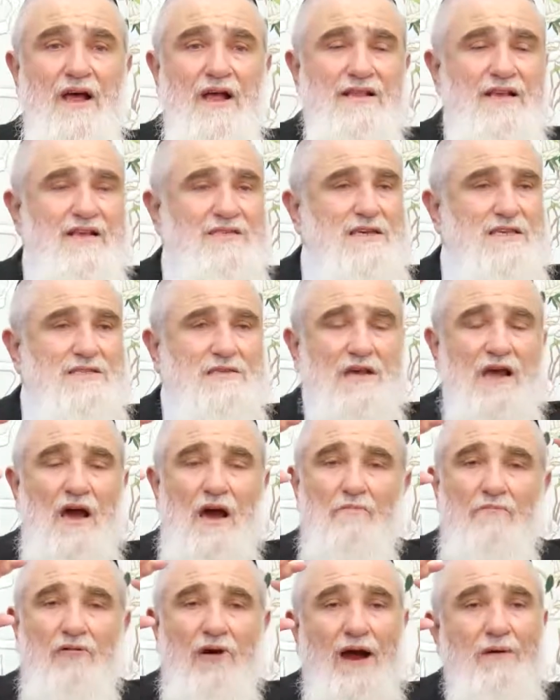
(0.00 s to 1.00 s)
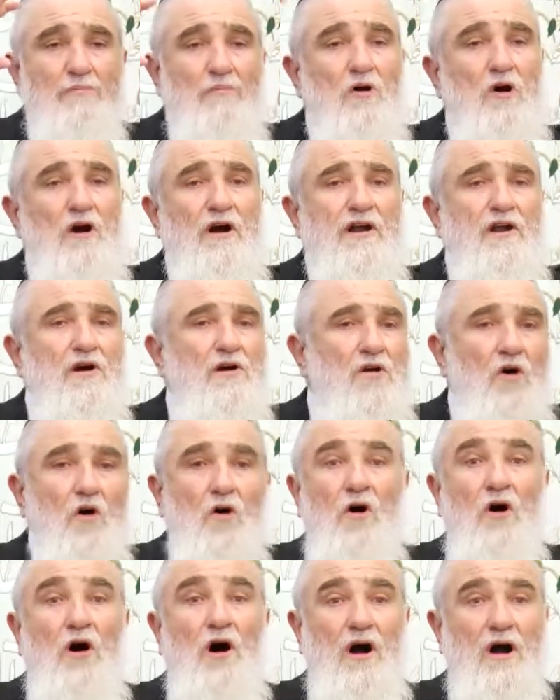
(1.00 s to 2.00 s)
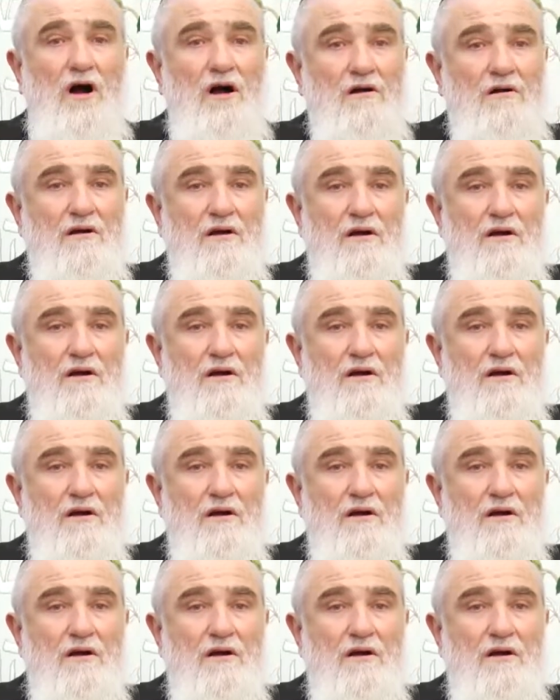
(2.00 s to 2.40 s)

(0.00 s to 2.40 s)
There's this primordial Or,